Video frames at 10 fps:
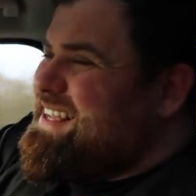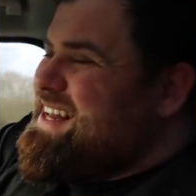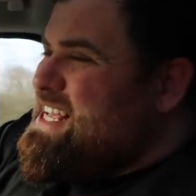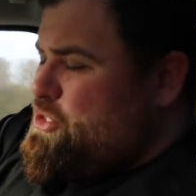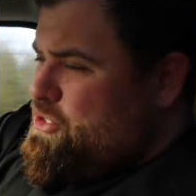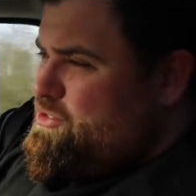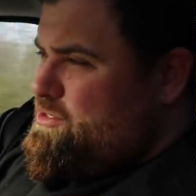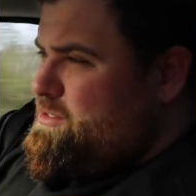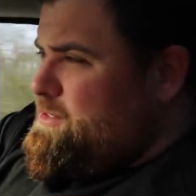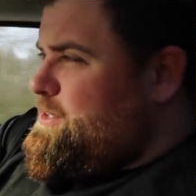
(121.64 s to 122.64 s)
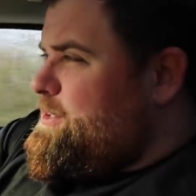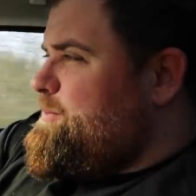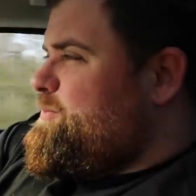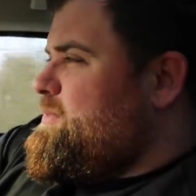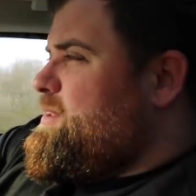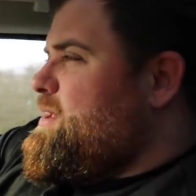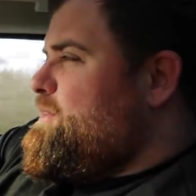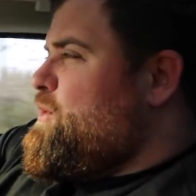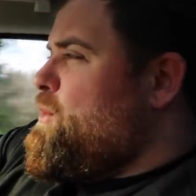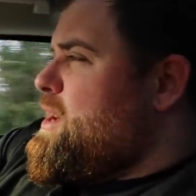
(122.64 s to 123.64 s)
delicious.
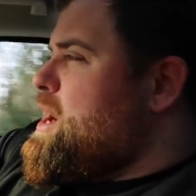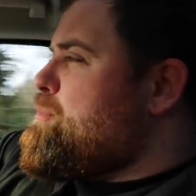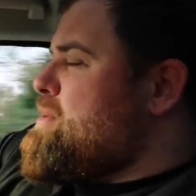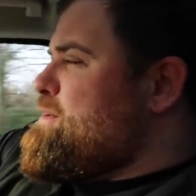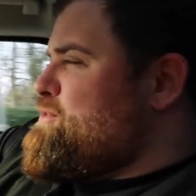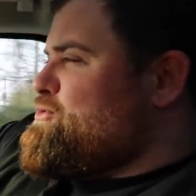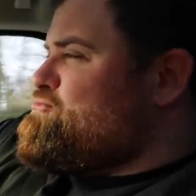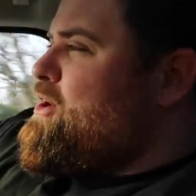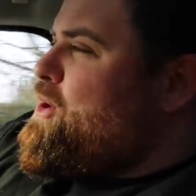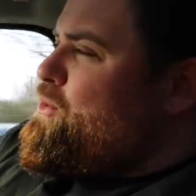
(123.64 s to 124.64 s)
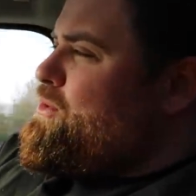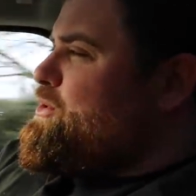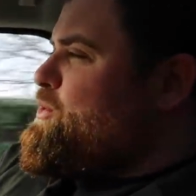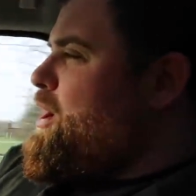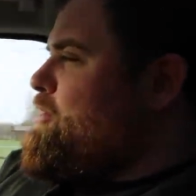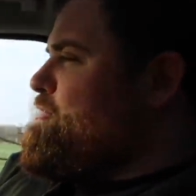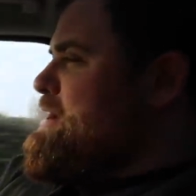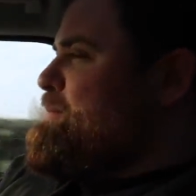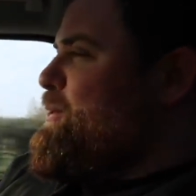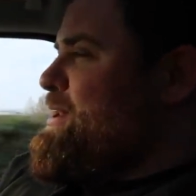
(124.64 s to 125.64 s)
If you wanted a breakfast roll, you were hungry
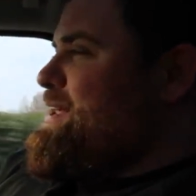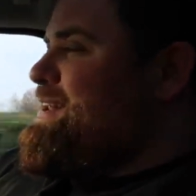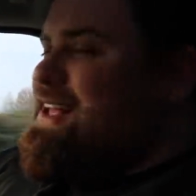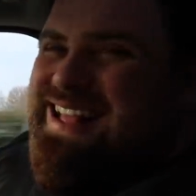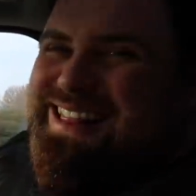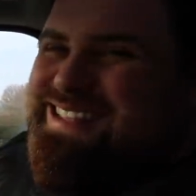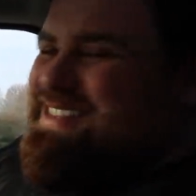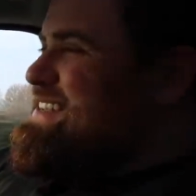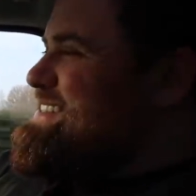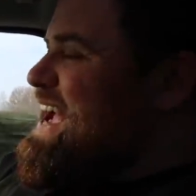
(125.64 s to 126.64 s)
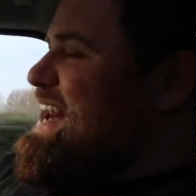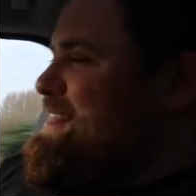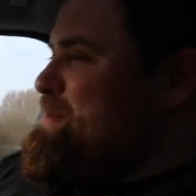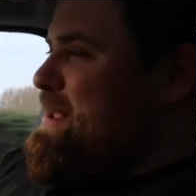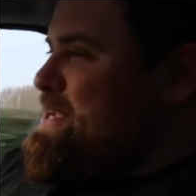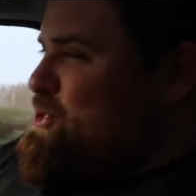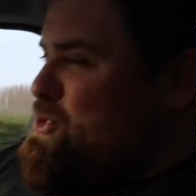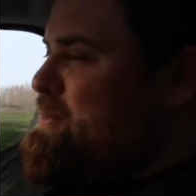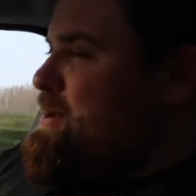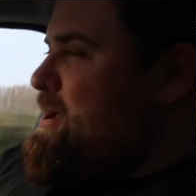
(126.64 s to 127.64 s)
in the morning, this is exactly the place you
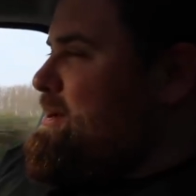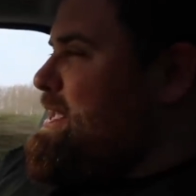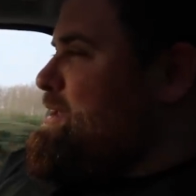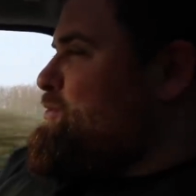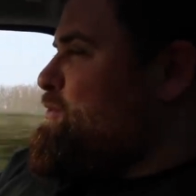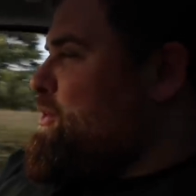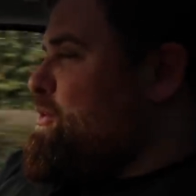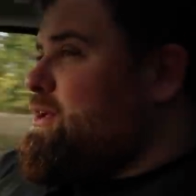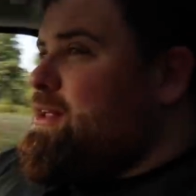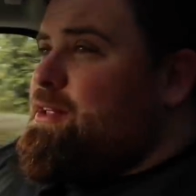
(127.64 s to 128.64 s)
should be going to get some food.